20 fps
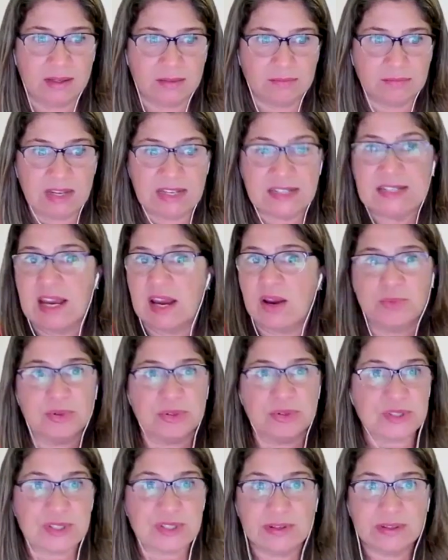
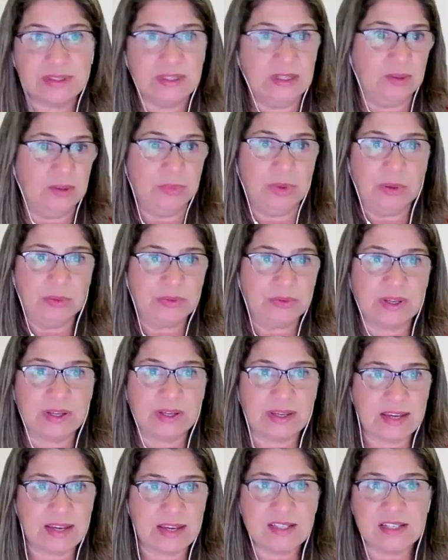examples, both
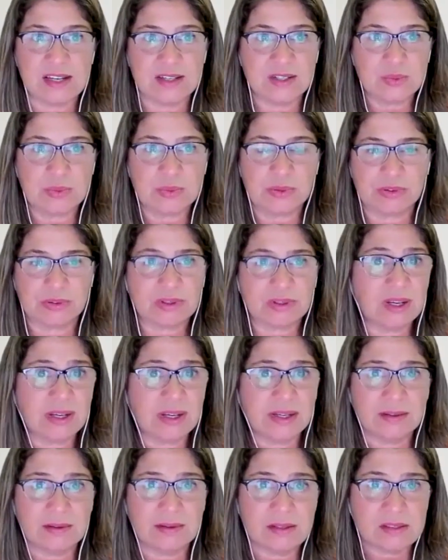case studies with your
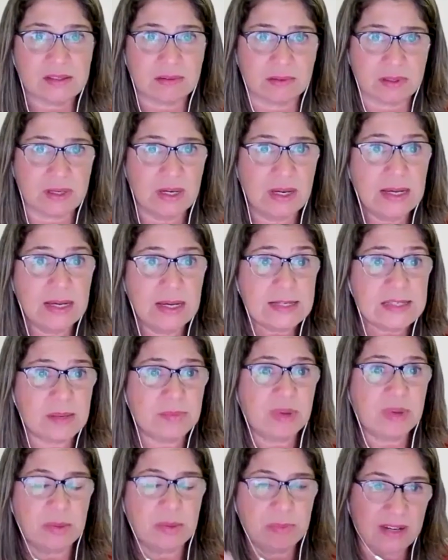clients or
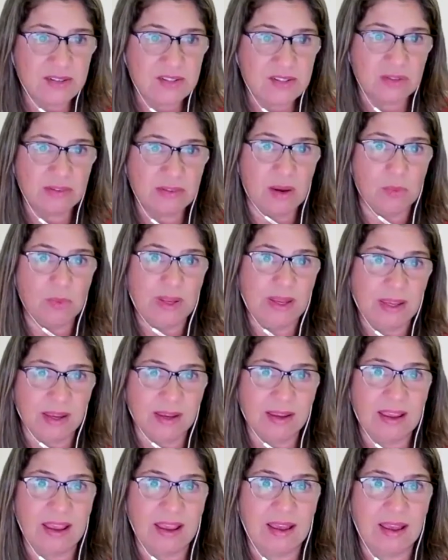some KPIs, so that we
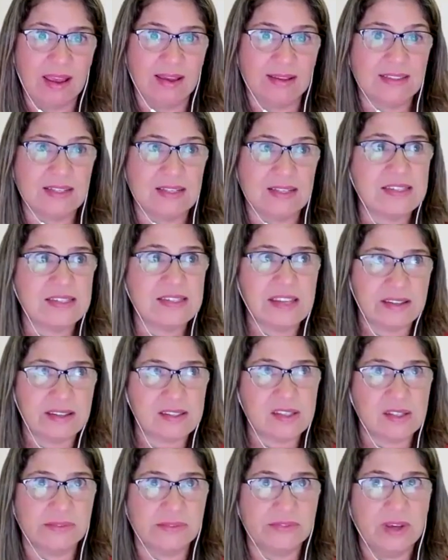can get a
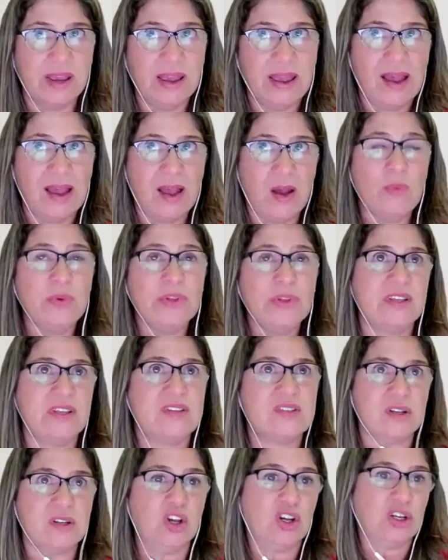sense of how would
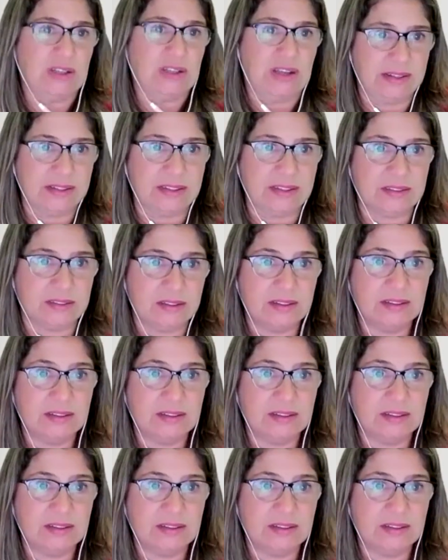this look like?